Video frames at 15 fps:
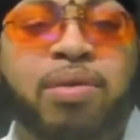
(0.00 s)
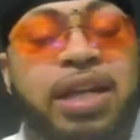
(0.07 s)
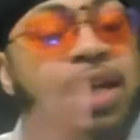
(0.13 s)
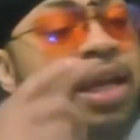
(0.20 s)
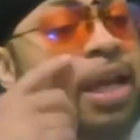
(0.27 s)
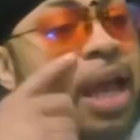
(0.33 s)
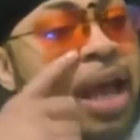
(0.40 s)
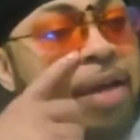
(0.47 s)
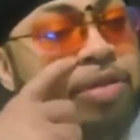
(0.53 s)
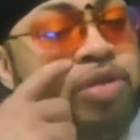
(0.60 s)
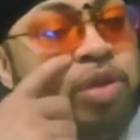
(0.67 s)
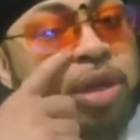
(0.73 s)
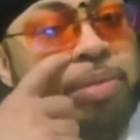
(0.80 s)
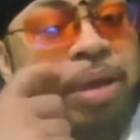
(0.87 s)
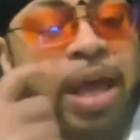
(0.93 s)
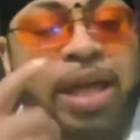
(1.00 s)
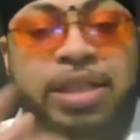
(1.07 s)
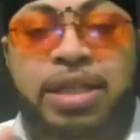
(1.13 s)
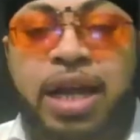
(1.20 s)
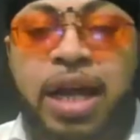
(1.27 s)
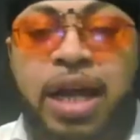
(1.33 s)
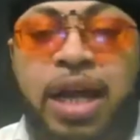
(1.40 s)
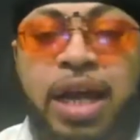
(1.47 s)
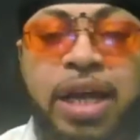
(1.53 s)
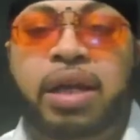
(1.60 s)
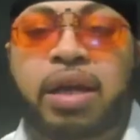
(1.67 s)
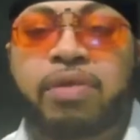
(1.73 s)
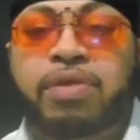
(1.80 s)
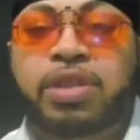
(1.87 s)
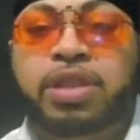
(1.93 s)
I did a live stream last night,
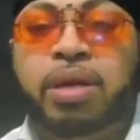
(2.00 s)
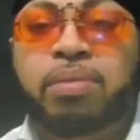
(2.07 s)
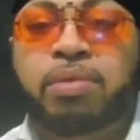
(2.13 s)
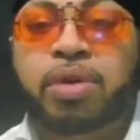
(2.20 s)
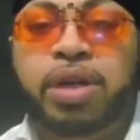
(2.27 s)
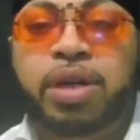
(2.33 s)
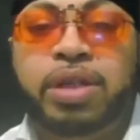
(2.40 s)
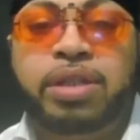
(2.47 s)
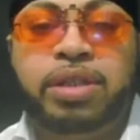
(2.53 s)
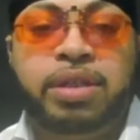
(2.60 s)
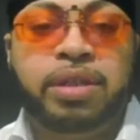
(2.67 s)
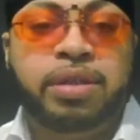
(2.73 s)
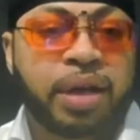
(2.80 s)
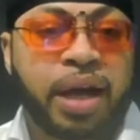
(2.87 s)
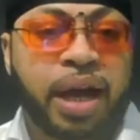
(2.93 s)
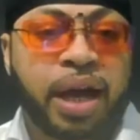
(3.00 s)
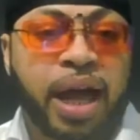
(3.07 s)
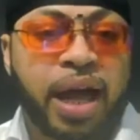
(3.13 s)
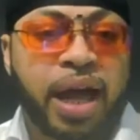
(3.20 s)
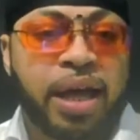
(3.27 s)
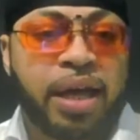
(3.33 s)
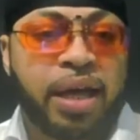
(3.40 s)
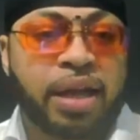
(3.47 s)
and for some reason, I got hit.